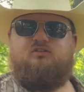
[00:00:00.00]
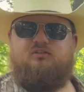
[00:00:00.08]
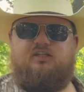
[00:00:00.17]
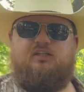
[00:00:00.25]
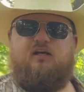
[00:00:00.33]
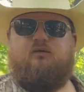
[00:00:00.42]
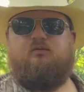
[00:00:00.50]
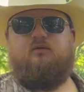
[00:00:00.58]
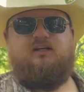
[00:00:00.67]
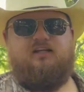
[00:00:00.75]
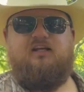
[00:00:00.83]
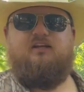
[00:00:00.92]
you know,
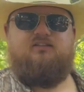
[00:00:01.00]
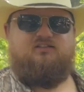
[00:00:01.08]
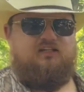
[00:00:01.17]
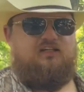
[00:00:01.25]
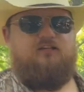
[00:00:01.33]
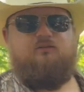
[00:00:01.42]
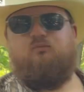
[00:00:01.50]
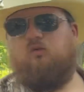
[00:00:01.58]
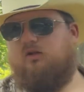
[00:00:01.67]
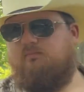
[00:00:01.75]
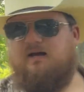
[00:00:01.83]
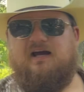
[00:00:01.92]
again, to see what
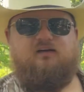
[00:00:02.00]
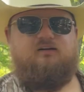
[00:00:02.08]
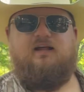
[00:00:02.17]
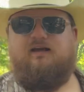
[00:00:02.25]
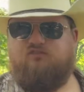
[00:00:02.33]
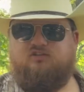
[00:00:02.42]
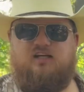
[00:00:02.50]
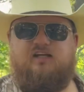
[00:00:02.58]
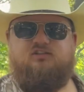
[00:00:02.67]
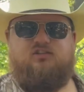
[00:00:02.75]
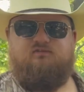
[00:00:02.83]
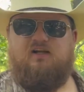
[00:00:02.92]
the battery life was like,
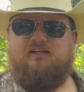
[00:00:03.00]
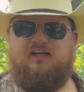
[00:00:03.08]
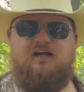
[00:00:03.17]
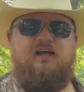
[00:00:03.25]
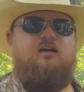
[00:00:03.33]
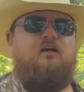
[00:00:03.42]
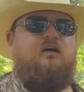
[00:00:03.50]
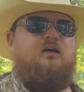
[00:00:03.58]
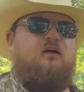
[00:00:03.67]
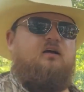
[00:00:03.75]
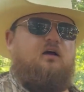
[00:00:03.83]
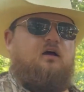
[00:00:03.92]
stuff like that.
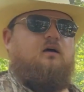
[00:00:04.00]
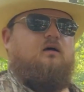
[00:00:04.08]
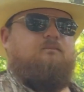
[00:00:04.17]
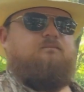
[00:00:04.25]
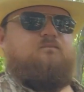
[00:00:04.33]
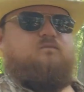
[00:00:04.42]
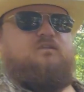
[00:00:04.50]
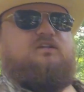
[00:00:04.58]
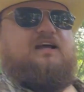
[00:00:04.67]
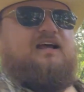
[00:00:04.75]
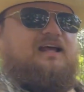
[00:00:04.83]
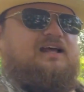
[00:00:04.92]

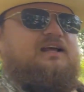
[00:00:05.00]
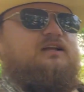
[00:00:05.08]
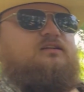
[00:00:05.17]
The eight